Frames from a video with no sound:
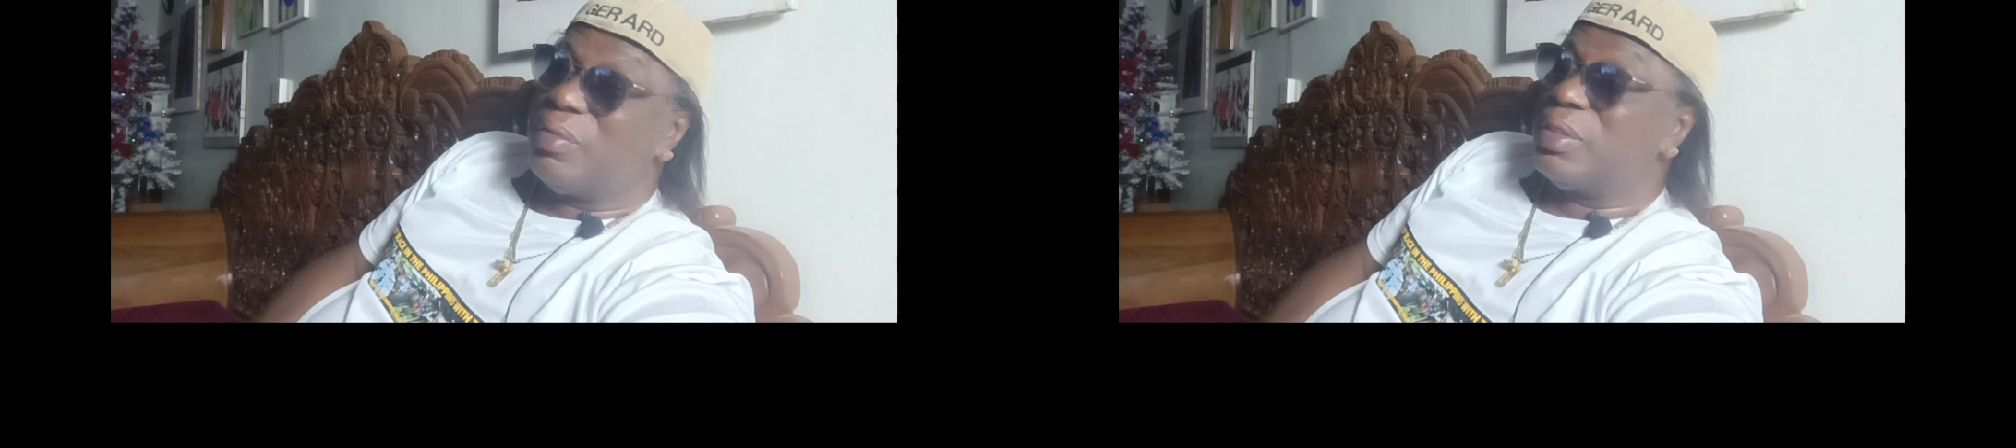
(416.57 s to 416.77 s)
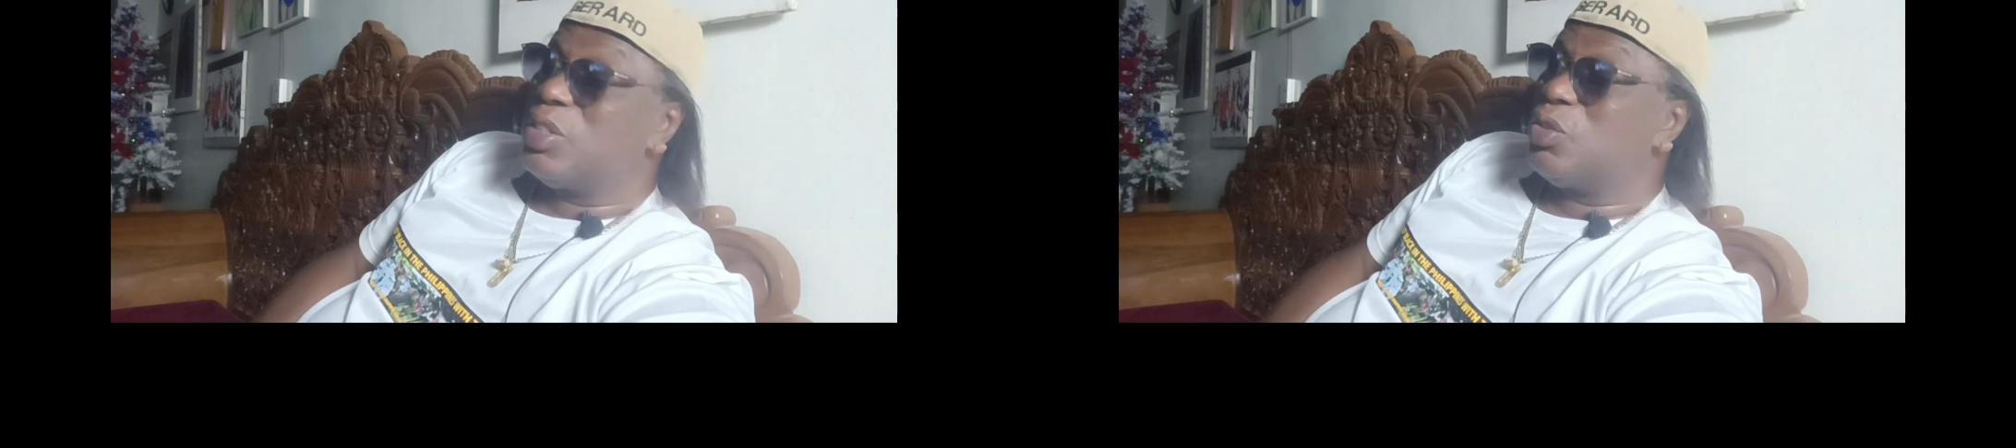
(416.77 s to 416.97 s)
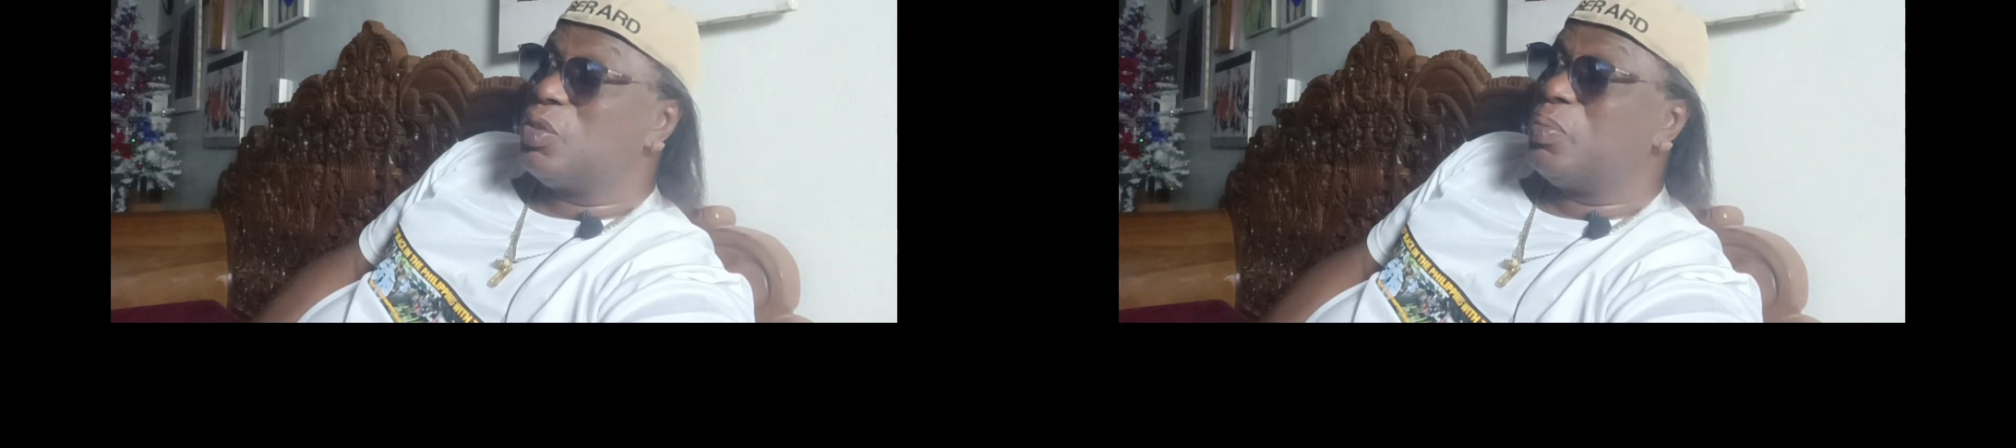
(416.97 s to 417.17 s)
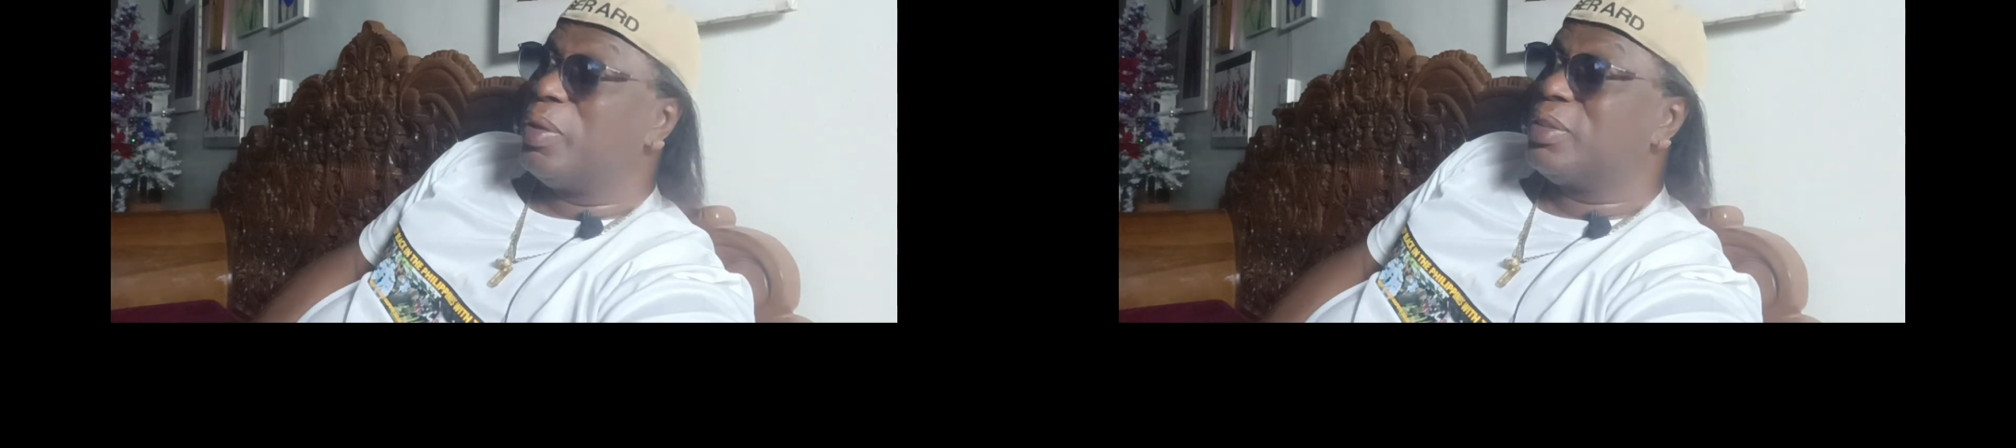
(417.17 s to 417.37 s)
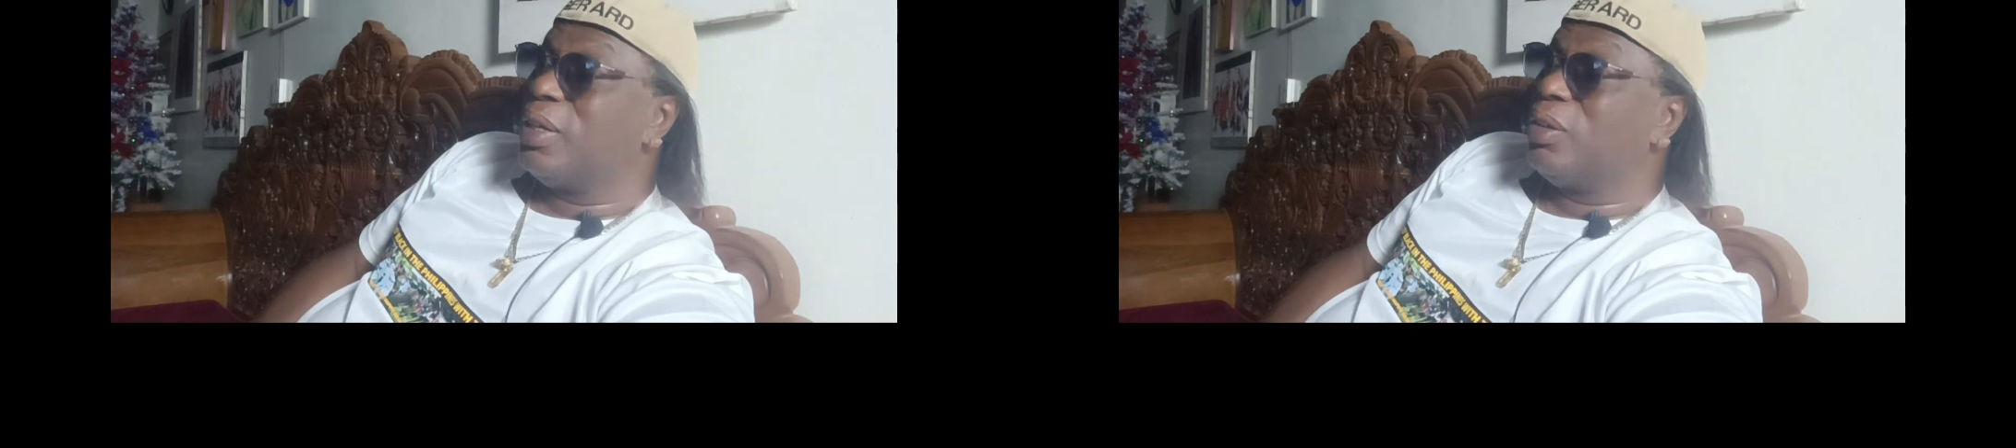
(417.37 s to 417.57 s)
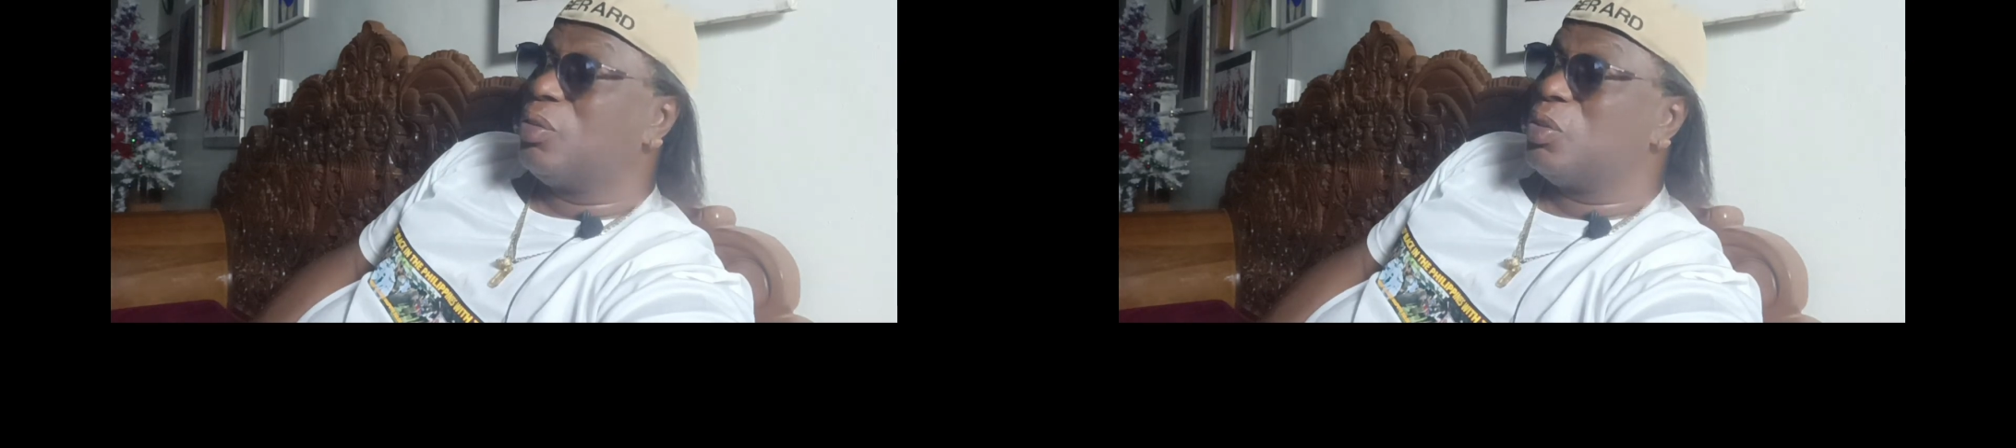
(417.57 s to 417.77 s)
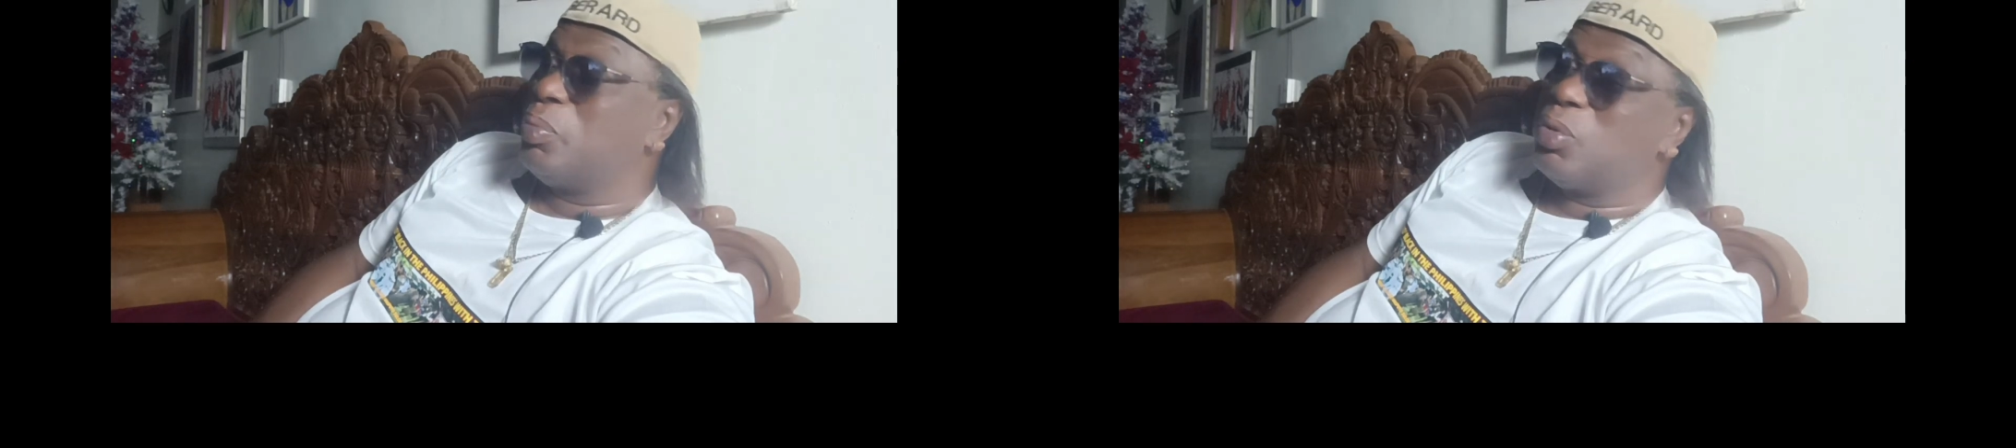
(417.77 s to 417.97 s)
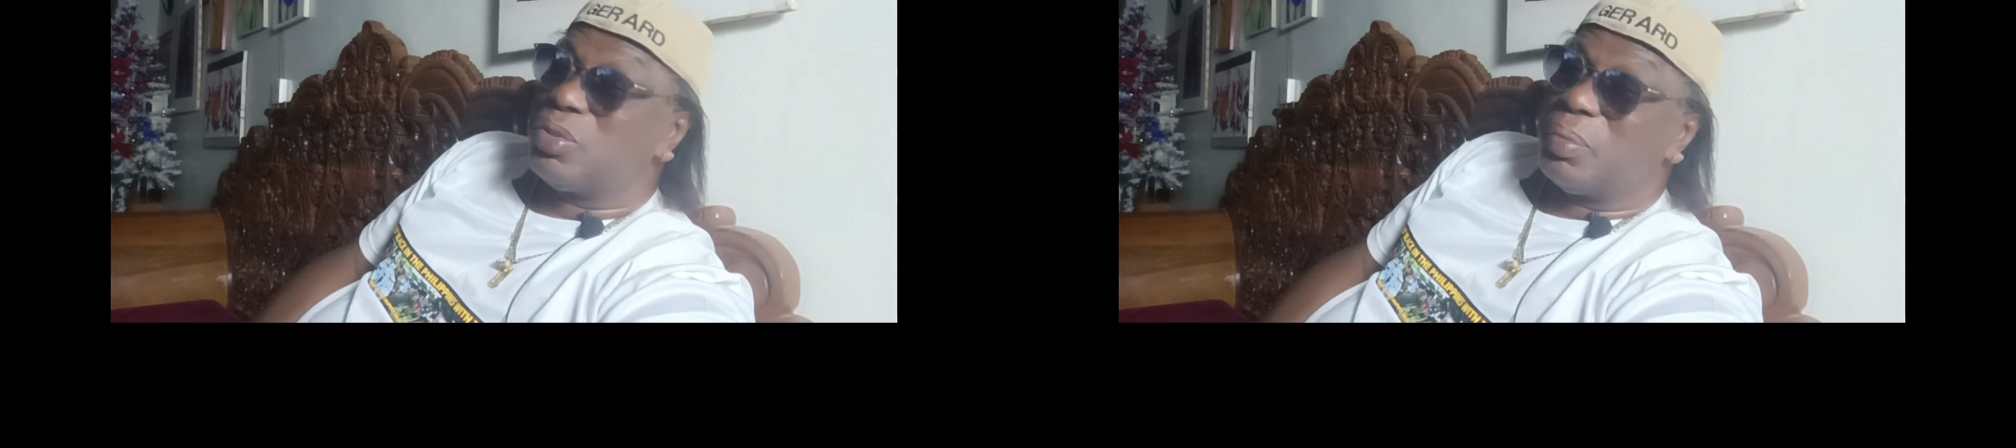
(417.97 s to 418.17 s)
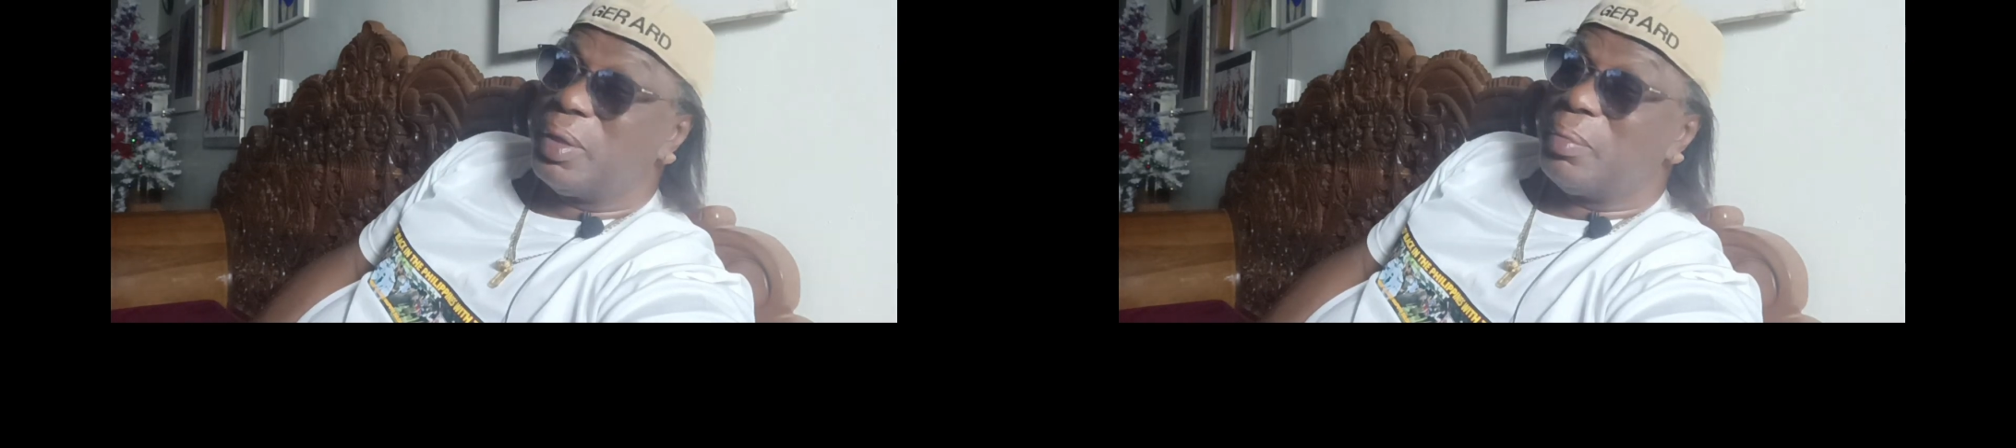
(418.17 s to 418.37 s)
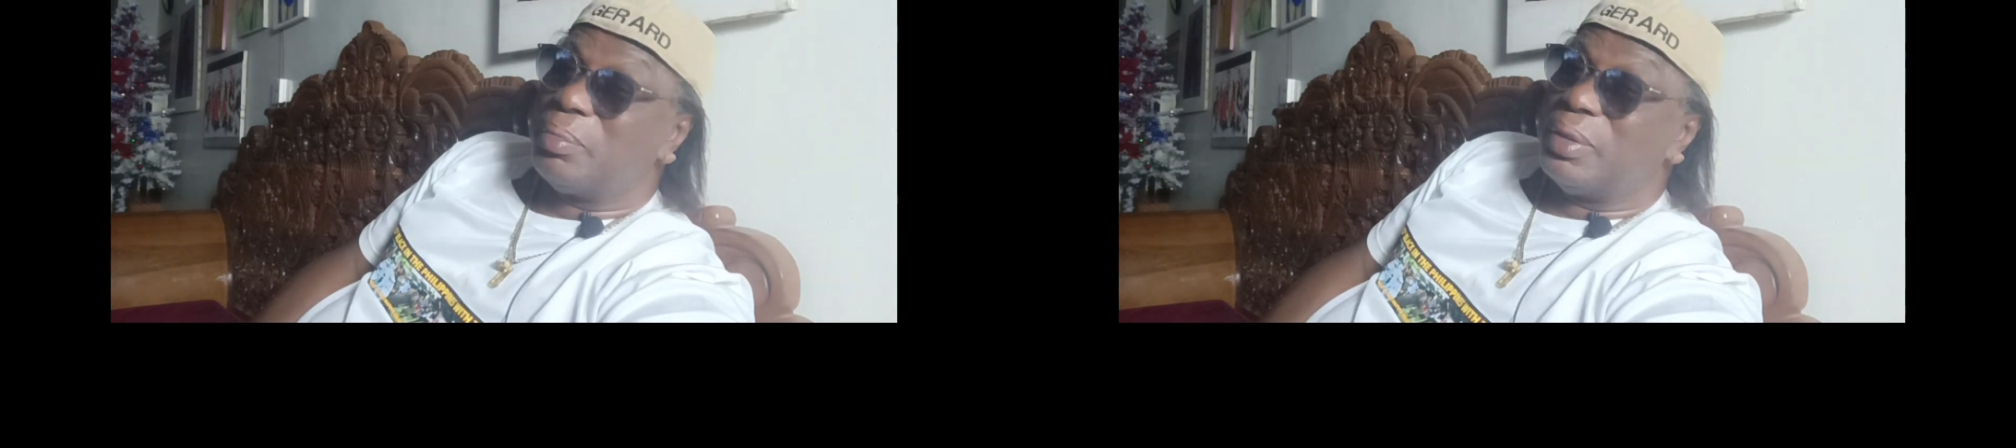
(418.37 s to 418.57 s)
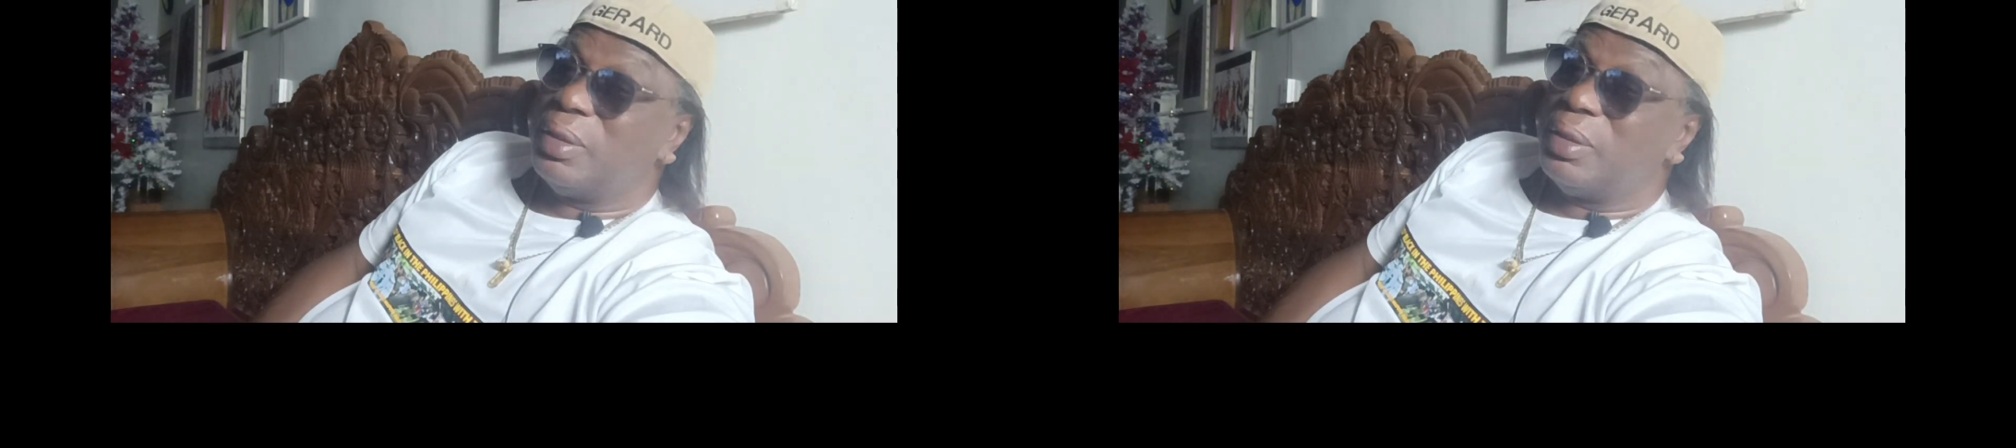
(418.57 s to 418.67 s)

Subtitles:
Never disrespect the elder, always pull someone up.